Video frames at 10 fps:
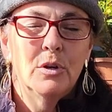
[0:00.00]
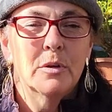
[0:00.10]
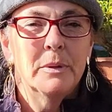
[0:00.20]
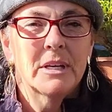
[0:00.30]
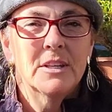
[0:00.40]

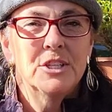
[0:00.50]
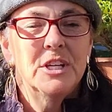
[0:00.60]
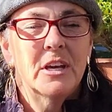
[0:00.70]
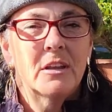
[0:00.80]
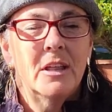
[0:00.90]
Welcome back to the
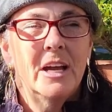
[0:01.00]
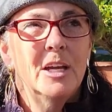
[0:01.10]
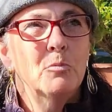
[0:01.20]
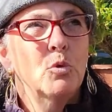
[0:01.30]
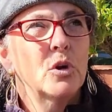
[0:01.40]
channel. I
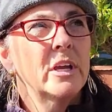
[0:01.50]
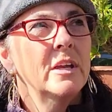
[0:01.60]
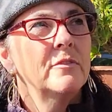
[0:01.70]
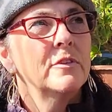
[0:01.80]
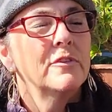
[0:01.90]
am
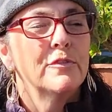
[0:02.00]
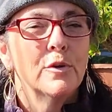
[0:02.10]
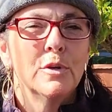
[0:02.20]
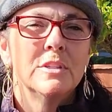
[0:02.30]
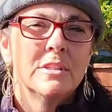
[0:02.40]
working for the
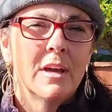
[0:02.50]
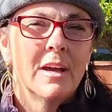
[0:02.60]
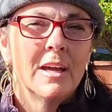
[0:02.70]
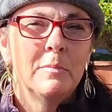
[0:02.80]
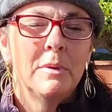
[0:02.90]
first
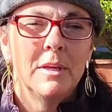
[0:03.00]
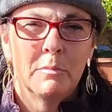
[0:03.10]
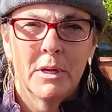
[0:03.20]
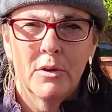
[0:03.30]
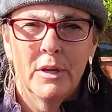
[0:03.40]
time in
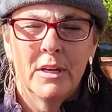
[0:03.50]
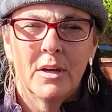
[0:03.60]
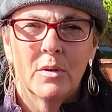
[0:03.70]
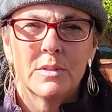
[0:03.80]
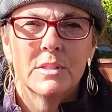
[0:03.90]
my
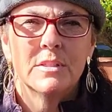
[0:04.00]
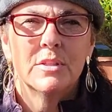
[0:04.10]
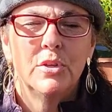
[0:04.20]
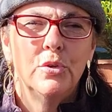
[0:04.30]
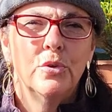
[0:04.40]
greenhouse. This
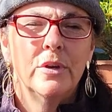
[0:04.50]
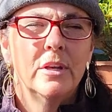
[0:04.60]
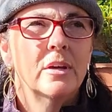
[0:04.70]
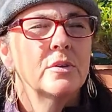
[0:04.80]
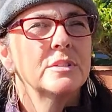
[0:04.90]
is a new
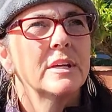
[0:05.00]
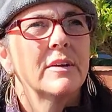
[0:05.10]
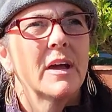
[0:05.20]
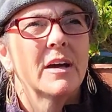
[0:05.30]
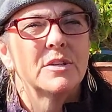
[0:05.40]
greenhouse I
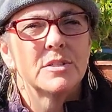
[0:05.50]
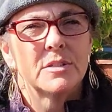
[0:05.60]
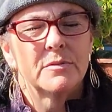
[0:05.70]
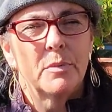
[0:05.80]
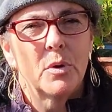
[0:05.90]
got
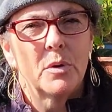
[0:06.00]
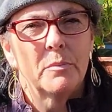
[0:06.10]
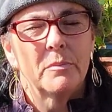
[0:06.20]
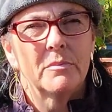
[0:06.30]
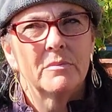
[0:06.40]
just about
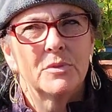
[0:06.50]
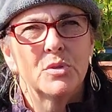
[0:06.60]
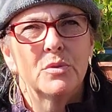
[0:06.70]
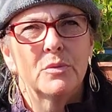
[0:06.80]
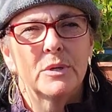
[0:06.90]

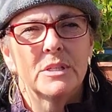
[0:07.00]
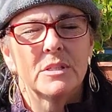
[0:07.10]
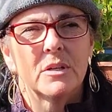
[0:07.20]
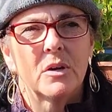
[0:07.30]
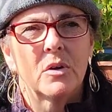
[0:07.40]
2-3 weeks
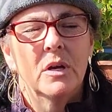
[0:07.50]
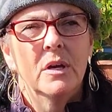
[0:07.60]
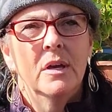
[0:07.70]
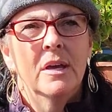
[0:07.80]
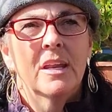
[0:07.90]
ago.
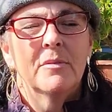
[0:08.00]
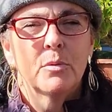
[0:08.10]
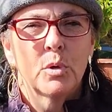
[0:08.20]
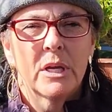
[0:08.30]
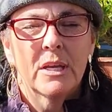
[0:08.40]
I've
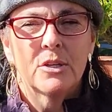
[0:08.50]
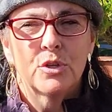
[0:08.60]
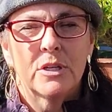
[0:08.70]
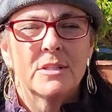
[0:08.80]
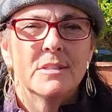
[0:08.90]
been working on
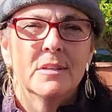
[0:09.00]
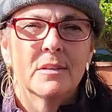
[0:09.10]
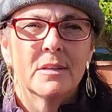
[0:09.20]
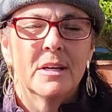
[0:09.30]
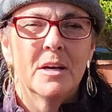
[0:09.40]
trying to
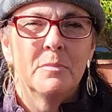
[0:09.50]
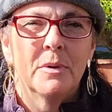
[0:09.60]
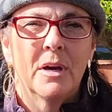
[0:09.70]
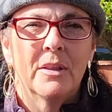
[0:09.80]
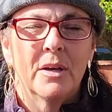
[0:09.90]
seal it up
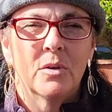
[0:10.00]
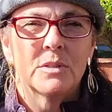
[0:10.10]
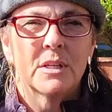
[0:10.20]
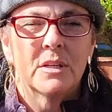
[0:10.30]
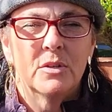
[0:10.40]
on the
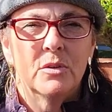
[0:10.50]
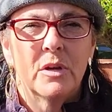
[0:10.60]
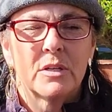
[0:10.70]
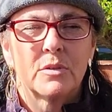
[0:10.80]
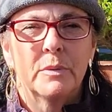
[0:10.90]
outside and do
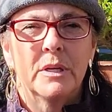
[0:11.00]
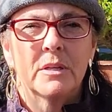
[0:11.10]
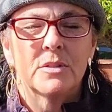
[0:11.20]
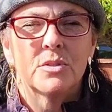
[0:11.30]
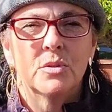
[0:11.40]
actual
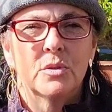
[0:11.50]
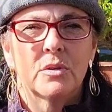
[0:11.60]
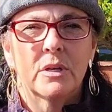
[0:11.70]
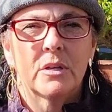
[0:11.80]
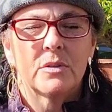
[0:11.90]
maintenance to the
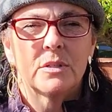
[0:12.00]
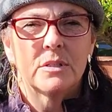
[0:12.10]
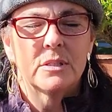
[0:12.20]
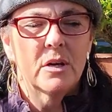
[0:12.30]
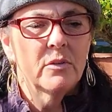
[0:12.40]
greenhouse
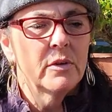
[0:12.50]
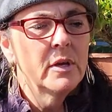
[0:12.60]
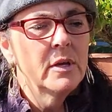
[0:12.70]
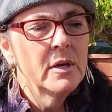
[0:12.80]
itself.